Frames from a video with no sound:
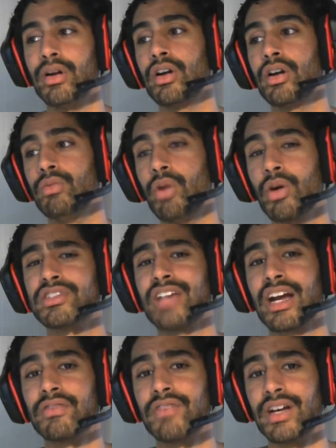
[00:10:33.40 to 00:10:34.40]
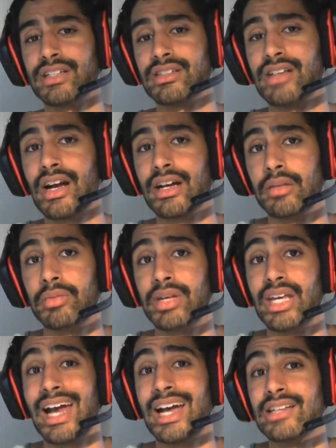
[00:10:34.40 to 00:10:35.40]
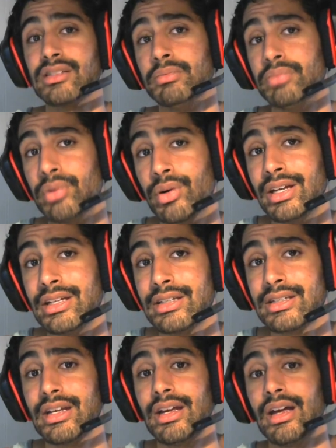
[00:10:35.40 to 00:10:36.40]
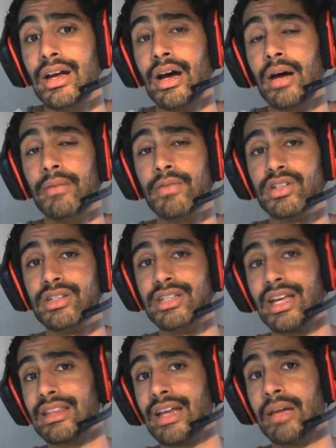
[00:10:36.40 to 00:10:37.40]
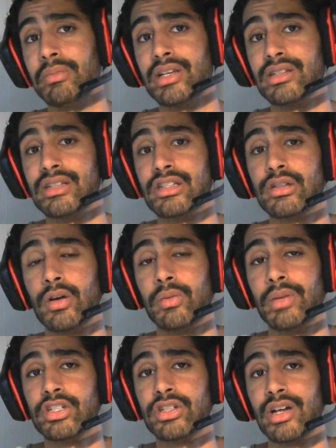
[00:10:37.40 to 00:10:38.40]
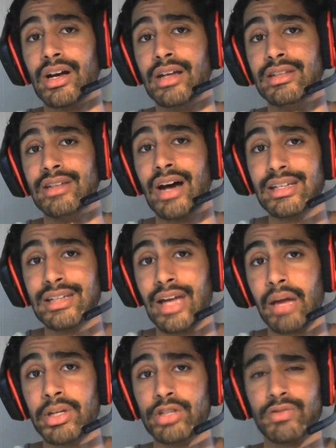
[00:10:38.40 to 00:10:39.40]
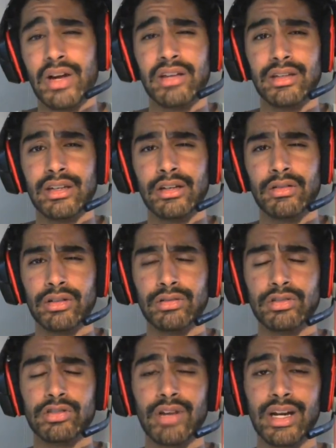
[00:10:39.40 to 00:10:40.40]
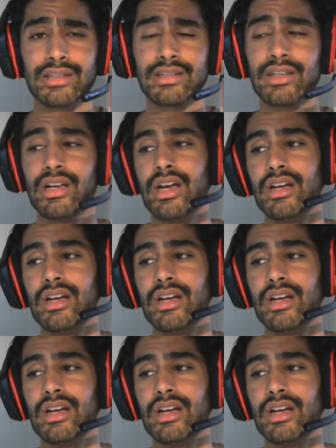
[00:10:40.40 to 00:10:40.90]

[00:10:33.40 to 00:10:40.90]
Roar of Sacrifice is not going to be as important versus Death Knight because it's so much dot damage rather than critical strikes.